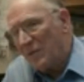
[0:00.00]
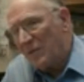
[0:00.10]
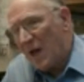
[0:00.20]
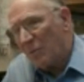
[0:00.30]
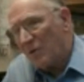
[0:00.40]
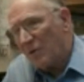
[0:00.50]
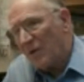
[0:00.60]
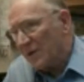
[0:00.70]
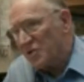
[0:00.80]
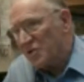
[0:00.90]
But the Doppler
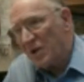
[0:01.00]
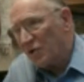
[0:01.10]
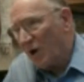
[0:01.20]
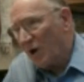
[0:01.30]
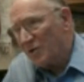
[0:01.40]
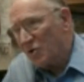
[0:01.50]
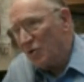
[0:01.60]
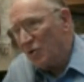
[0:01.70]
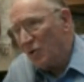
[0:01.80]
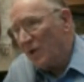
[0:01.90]
effect is still taught in
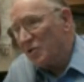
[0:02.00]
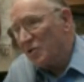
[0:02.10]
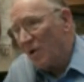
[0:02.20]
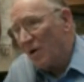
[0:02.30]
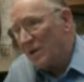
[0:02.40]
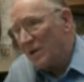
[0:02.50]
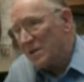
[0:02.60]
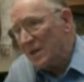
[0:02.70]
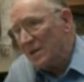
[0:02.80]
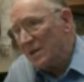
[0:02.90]
school, and it's wrong, isn't it?